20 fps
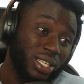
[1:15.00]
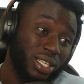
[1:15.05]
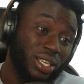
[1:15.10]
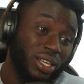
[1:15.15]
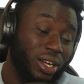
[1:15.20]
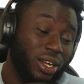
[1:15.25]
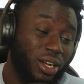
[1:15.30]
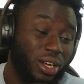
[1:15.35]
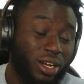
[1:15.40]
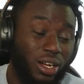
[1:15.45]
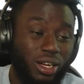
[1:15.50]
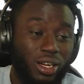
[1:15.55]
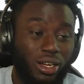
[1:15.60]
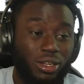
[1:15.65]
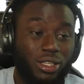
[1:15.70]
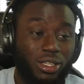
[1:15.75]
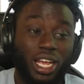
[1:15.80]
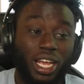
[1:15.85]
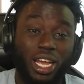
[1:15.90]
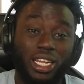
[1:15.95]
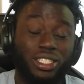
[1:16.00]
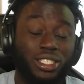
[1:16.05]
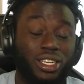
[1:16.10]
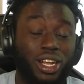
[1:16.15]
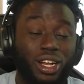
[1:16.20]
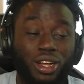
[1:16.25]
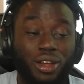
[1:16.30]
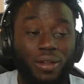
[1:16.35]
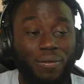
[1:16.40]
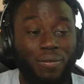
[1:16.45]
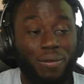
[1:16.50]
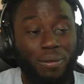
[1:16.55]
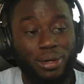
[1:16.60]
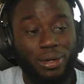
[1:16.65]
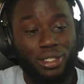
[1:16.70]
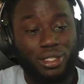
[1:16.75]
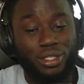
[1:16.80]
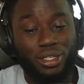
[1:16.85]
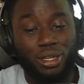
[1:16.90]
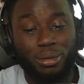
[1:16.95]
oh yeah, it's not good for
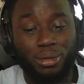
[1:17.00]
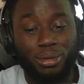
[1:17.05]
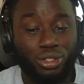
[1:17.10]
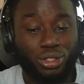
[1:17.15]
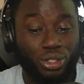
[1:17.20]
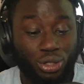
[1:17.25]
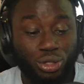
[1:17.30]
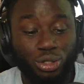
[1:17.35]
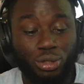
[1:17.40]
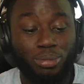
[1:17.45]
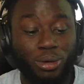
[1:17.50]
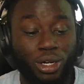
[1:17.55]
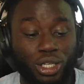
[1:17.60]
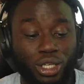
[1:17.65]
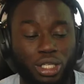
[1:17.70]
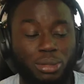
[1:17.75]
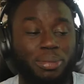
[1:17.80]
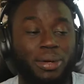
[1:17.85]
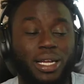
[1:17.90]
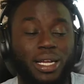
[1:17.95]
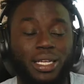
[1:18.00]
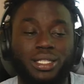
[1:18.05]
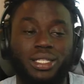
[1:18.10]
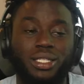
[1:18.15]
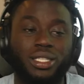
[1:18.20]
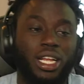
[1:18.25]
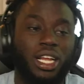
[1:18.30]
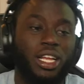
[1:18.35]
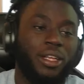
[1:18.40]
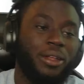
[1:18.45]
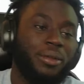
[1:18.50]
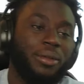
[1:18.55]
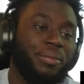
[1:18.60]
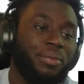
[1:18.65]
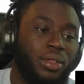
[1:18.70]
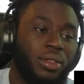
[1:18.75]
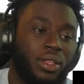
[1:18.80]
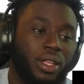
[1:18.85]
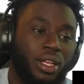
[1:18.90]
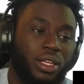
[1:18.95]
my stomach. Too much spice, like
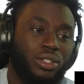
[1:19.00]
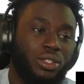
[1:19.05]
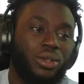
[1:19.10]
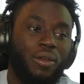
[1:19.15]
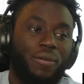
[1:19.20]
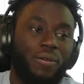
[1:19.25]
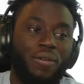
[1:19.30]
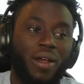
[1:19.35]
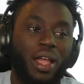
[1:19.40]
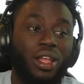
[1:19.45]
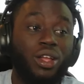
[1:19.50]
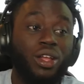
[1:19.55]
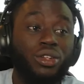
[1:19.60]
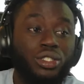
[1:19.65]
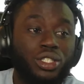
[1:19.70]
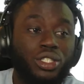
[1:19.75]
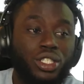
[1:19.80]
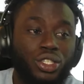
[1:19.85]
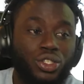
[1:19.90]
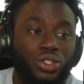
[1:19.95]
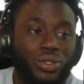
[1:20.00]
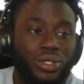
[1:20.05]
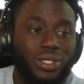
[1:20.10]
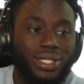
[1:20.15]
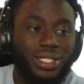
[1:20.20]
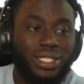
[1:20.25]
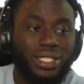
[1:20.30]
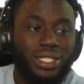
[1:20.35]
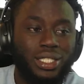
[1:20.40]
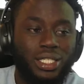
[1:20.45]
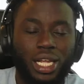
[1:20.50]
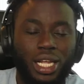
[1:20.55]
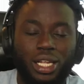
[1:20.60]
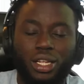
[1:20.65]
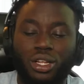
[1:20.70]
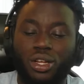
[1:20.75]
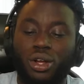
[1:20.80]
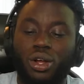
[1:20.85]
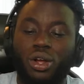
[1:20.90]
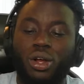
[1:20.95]
so. If I continuously
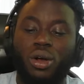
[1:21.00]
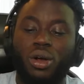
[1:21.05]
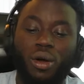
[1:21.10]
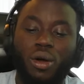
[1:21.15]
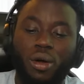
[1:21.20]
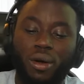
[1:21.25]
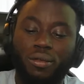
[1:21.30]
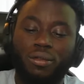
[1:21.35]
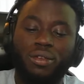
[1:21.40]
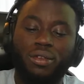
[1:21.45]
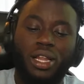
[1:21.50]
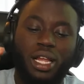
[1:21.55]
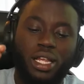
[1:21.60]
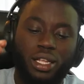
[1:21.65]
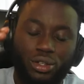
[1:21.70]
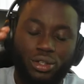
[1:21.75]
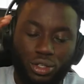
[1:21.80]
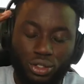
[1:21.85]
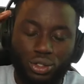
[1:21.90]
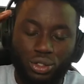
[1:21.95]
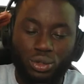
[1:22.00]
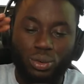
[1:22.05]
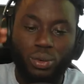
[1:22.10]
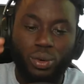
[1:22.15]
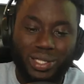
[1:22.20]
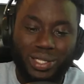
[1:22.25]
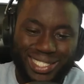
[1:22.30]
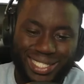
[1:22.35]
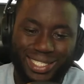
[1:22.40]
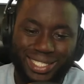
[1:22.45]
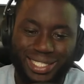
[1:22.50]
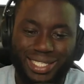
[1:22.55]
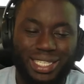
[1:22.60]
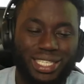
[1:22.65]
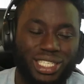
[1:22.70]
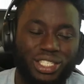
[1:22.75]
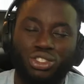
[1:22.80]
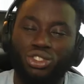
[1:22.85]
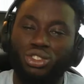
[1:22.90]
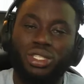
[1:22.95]
like over like in one
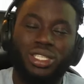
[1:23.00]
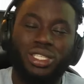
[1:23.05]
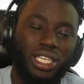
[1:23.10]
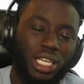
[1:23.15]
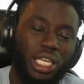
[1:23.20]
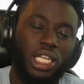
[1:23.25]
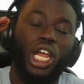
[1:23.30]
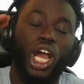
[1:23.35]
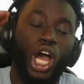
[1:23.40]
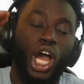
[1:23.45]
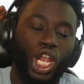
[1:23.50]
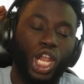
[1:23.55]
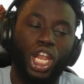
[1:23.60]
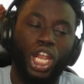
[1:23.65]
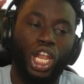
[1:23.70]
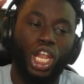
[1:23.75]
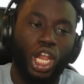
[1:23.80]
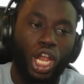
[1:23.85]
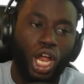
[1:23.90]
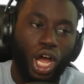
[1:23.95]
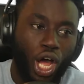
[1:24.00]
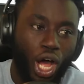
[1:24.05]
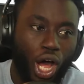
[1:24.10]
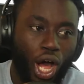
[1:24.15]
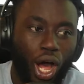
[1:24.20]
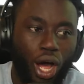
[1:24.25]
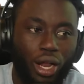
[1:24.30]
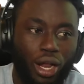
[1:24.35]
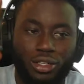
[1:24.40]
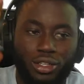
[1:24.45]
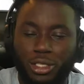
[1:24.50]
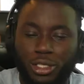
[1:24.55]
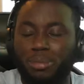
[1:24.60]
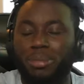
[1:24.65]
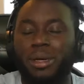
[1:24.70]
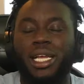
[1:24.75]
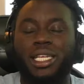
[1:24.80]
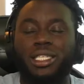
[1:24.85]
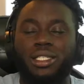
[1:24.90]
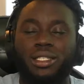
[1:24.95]
sitting, just eat a lot of
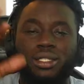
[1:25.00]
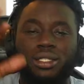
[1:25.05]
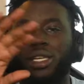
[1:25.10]
spice,